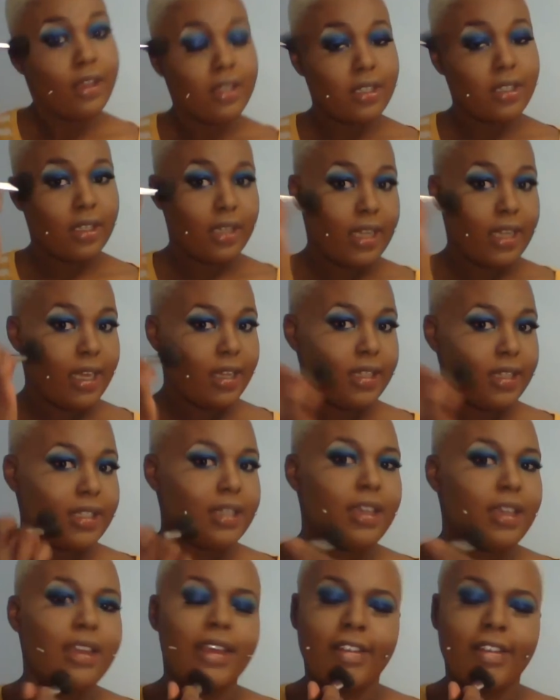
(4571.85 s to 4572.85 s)
So
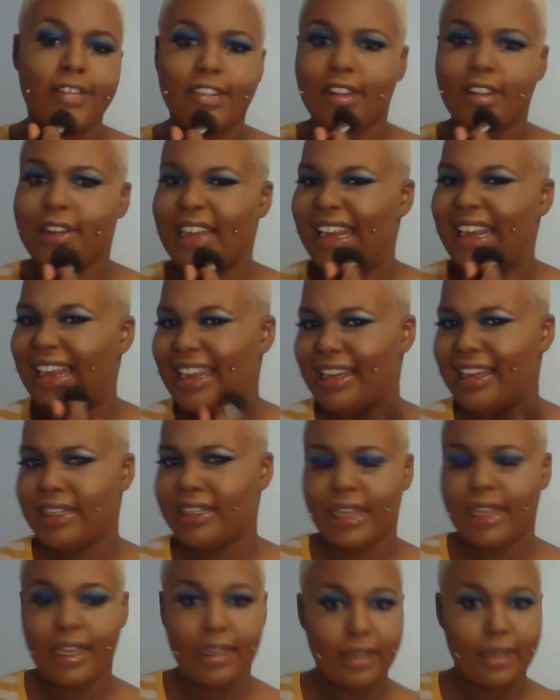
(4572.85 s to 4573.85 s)
that's it for
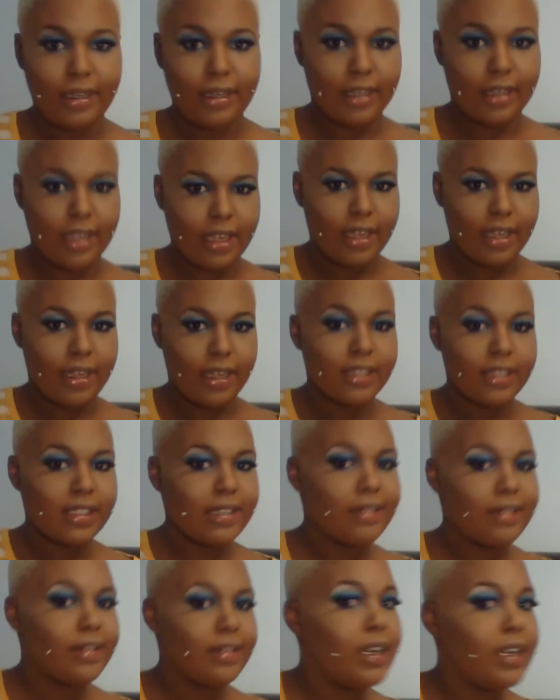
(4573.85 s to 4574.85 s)
highlight and
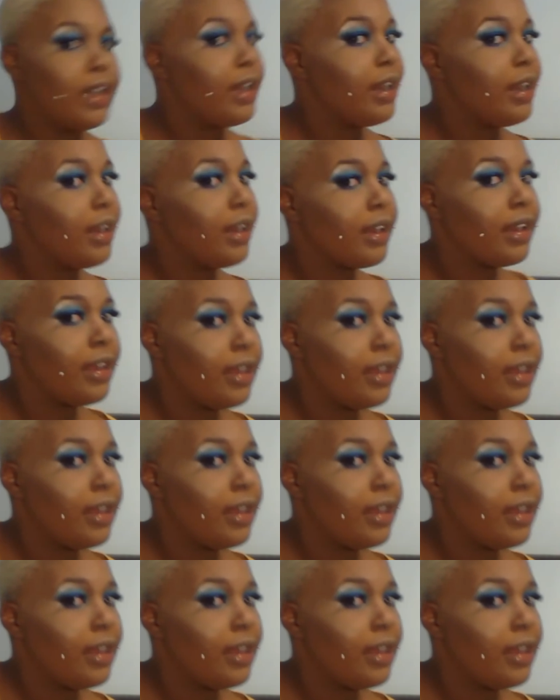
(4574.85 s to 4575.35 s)
contouring.